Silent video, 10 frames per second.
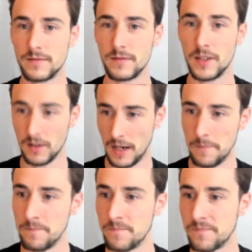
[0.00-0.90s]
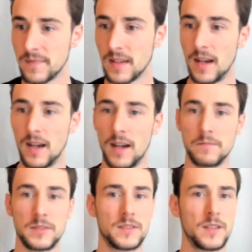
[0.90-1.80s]
Europe,
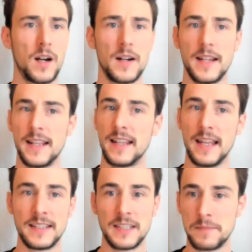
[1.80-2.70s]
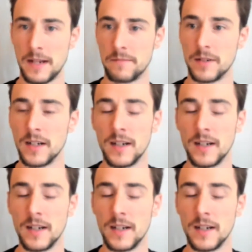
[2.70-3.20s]
starting in September.